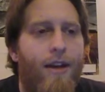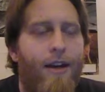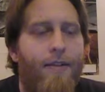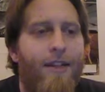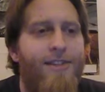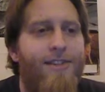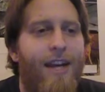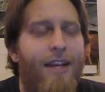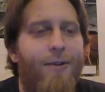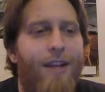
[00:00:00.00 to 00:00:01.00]
I'm not
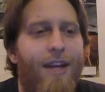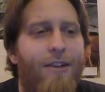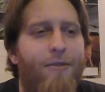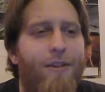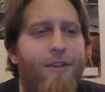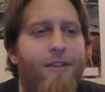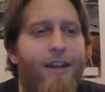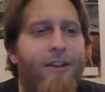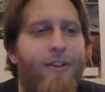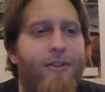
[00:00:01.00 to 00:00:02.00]
siding with any one
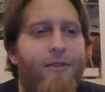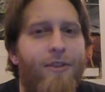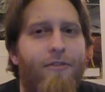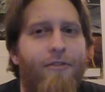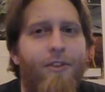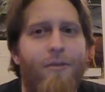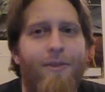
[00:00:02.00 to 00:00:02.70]
character in the film.